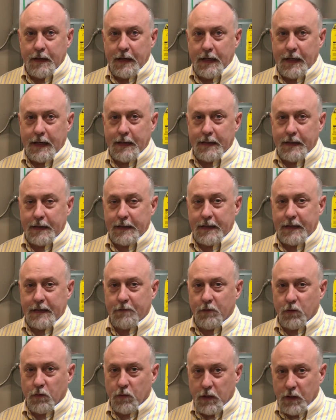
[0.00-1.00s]
And I didn't
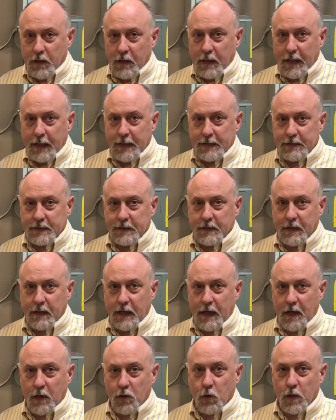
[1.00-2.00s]
even realize uh,
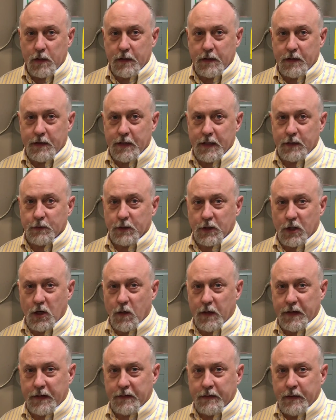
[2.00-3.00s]
how quickly things were
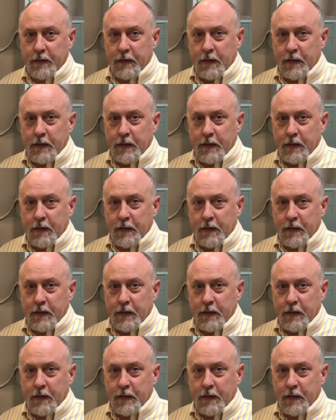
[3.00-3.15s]
going.